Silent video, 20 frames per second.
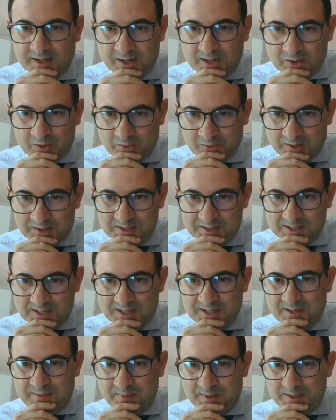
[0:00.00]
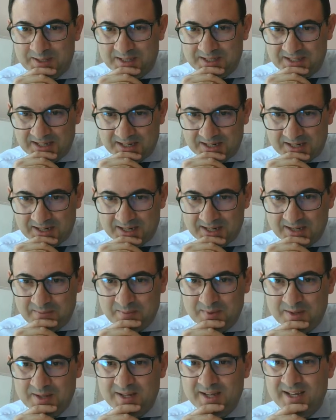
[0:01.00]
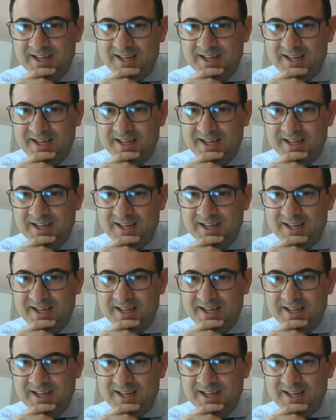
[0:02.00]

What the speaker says: Hello, Faiza. Ramadan Kareem.